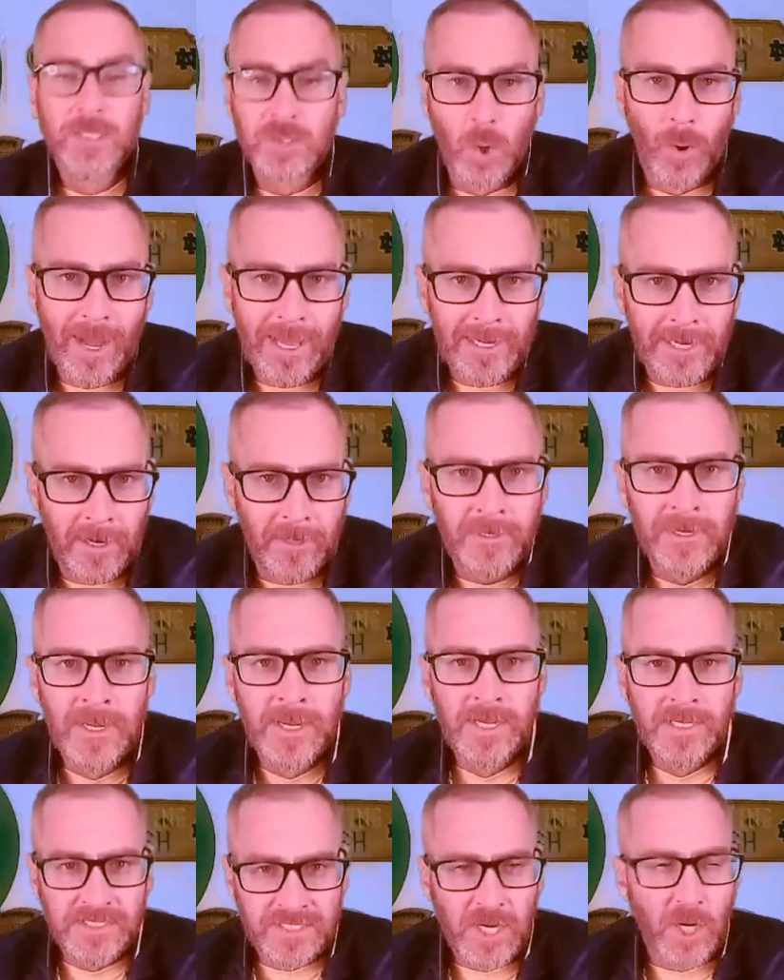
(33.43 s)
Twitter,
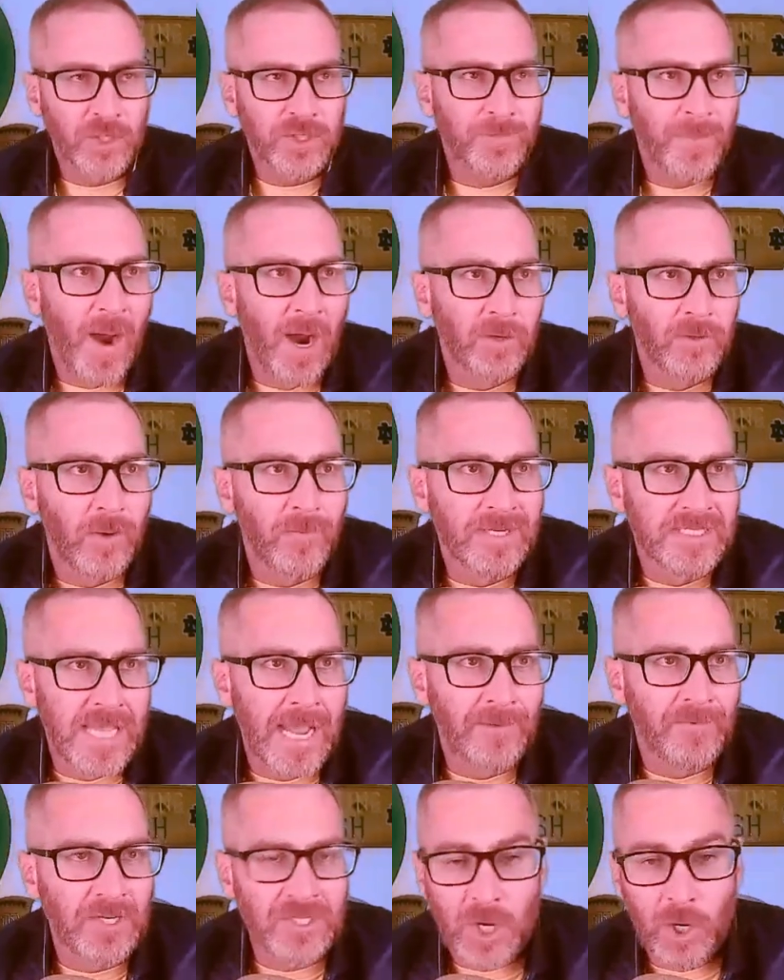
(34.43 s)
search bar, Always
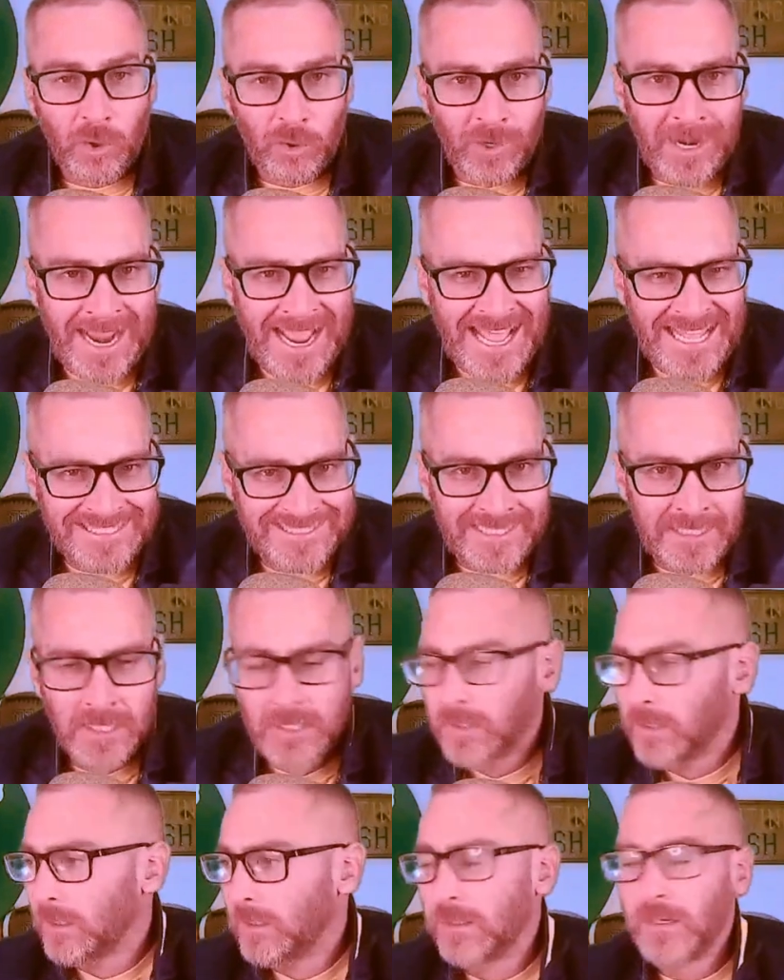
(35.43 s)
Irish, rat,
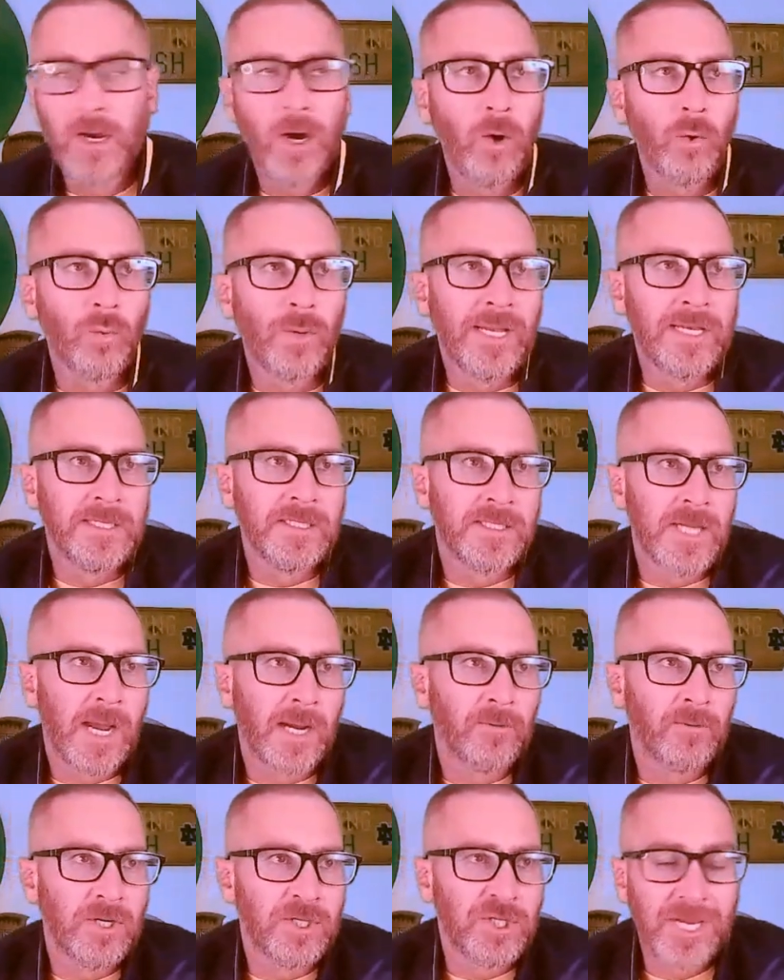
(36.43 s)
Always
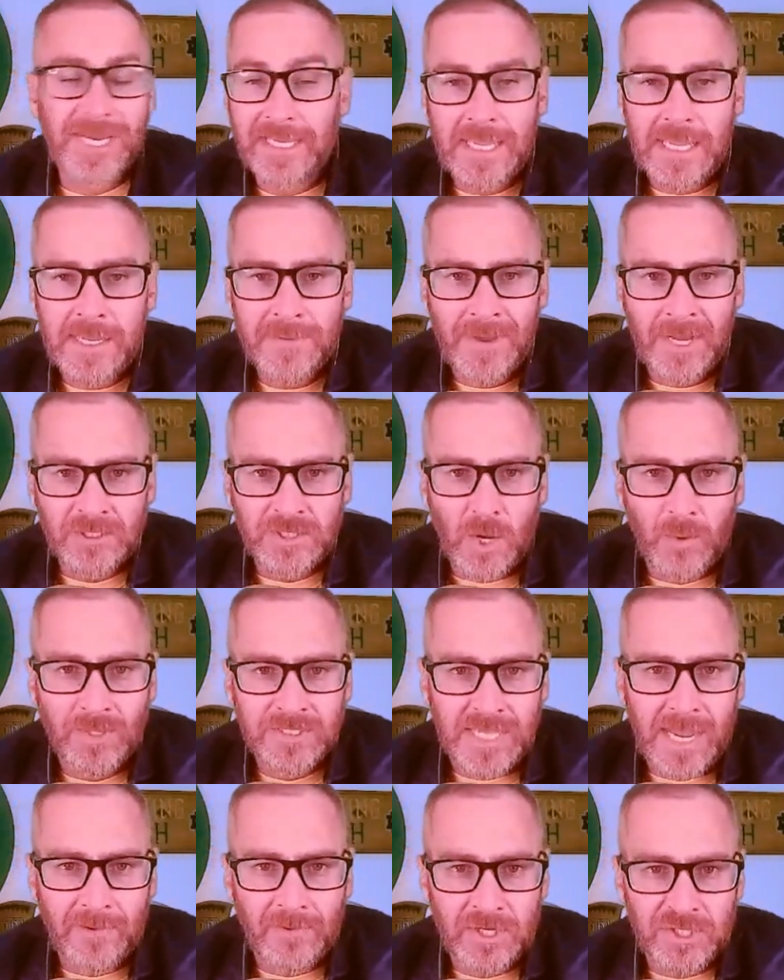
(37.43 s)
Irish, Inc. Emails,
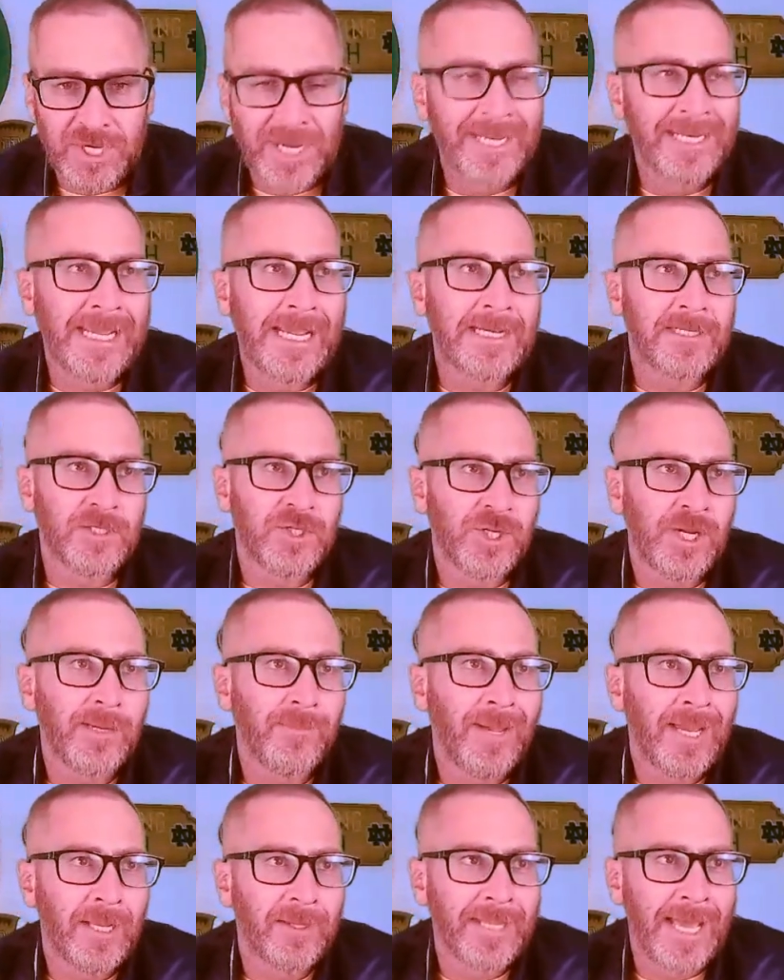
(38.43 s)

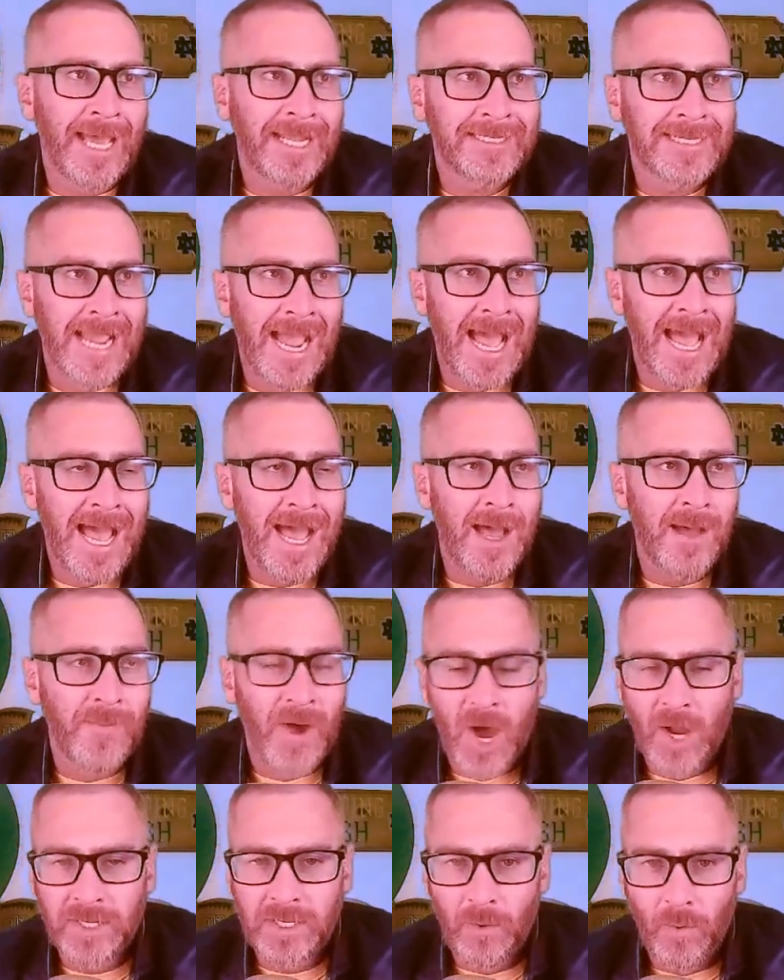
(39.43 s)
alwaysirishnd@gmail.com.
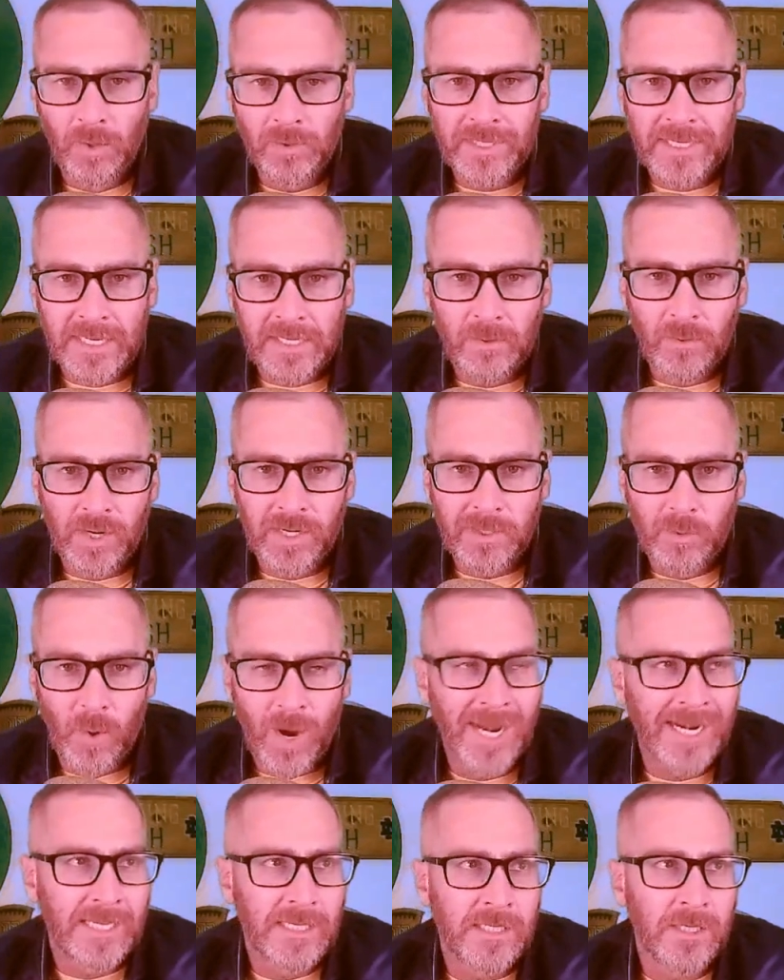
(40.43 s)
Audio only anywhere you
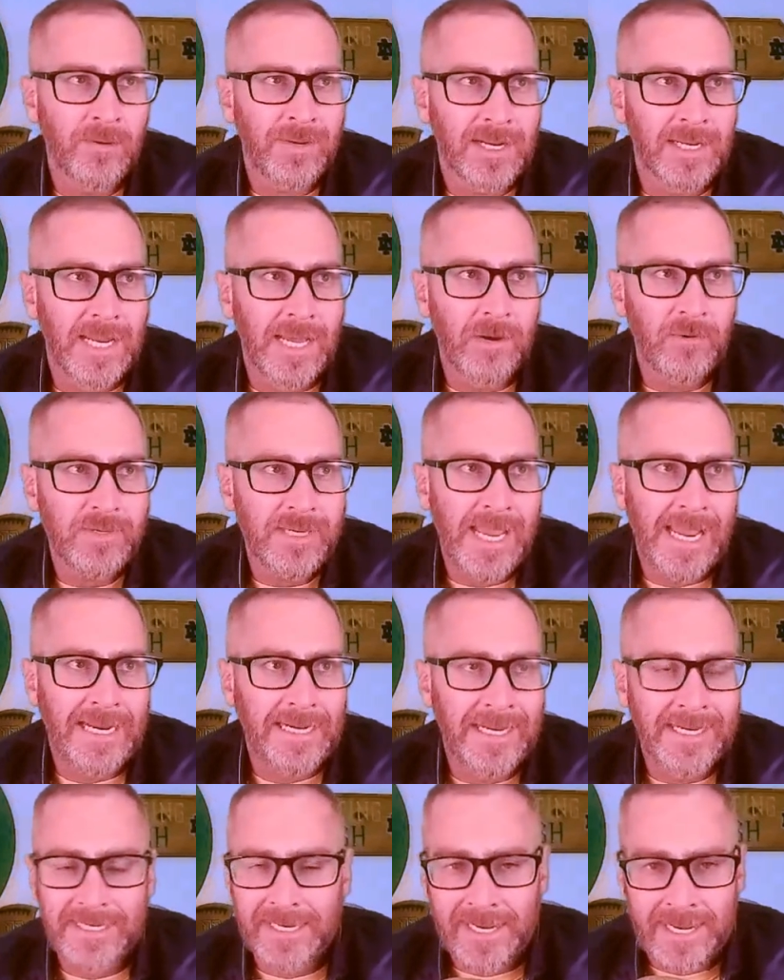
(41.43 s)
want it. You can
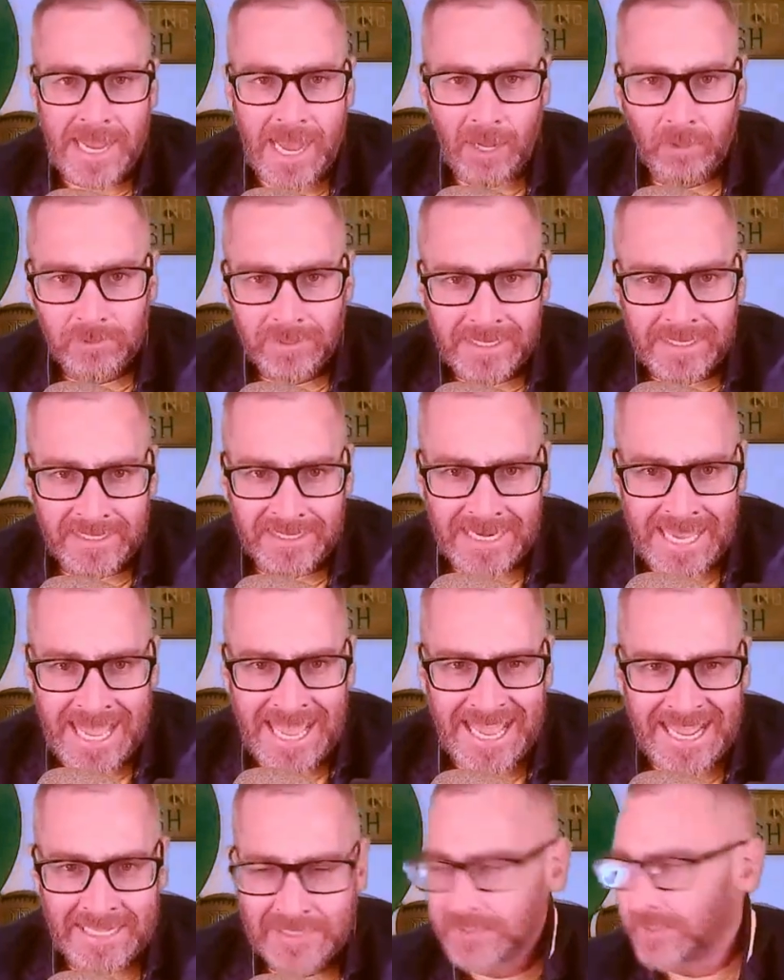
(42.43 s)
locate it to call in
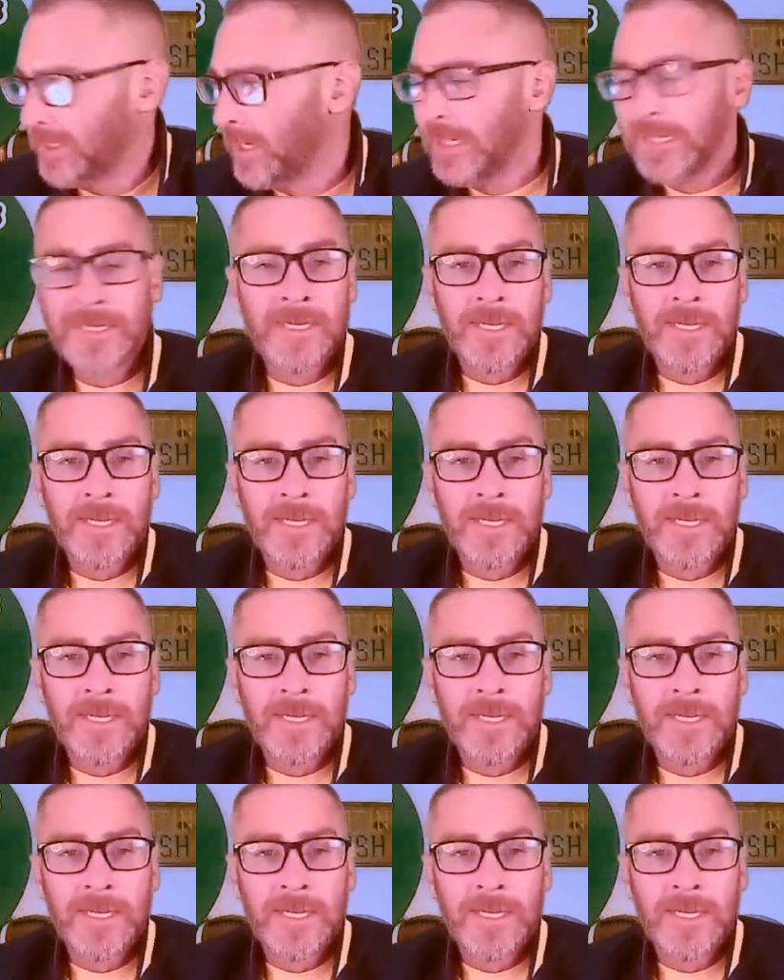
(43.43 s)
lines.